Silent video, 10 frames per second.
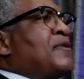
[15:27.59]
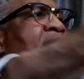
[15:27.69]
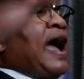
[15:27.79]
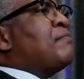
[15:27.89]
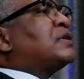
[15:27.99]

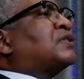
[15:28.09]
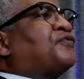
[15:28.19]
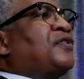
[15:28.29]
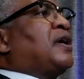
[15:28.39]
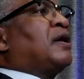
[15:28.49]
The
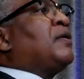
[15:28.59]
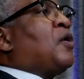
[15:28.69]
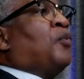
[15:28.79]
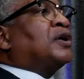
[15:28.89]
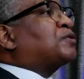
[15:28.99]
atmosphere
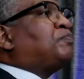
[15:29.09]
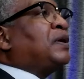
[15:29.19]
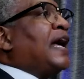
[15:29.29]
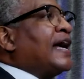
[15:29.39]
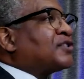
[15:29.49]
was
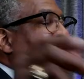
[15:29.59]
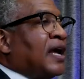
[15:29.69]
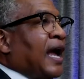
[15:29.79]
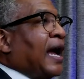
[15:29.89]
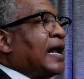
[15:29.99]
blessed,
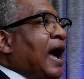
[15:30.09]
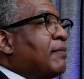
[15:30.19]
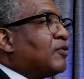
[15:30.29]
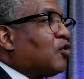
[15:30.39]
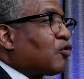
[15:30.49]
and I'm